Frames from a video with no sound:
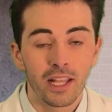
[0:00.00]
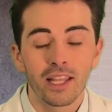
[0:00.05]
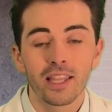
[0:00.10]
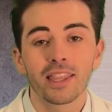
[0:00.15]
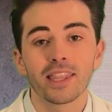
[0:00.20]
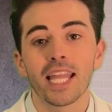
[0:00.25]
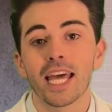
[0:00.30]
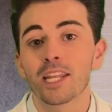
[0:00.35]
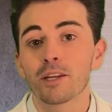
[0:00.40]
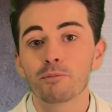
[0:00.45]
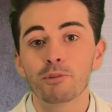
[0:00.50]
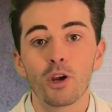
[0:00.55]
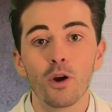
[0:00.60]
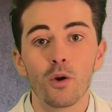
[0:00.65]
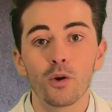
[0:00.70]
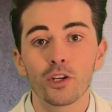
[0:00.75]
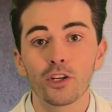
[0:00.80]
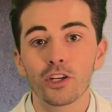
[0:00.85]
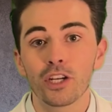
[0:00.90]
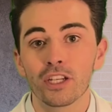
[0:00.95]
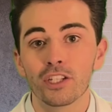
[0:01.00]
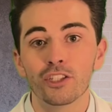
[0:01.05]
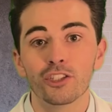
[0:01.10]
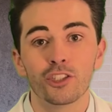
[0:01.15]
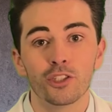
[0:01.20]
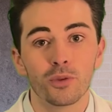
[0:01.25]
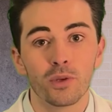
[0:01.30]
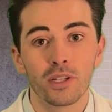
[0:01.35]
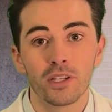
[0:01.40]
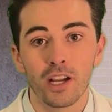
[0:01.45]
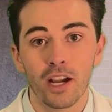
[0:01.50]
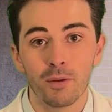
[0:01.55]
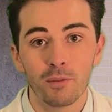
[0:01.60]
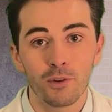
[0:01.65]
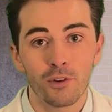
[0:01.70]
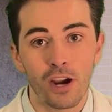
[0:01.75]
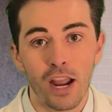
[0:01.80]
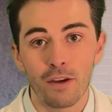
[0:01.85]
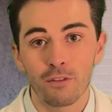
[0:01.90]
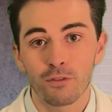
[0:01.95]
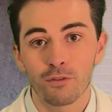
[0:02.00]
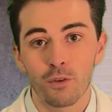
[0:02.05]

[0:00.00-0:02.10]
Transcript: let them know you're gonna do a gum graft